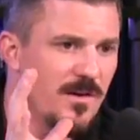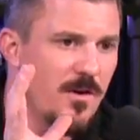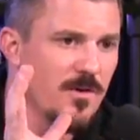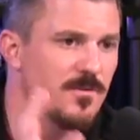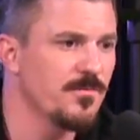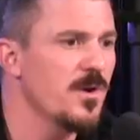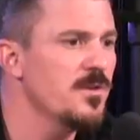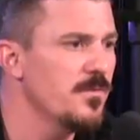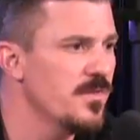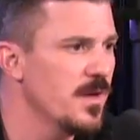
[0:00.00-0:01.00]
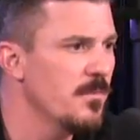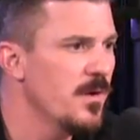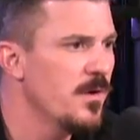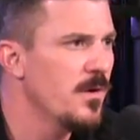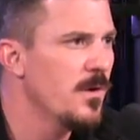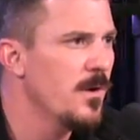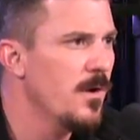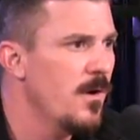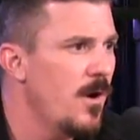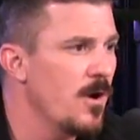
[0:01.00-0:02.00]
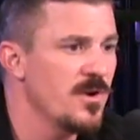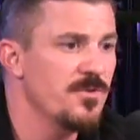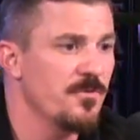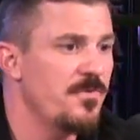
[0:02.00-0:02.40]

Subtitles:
are in front of them are either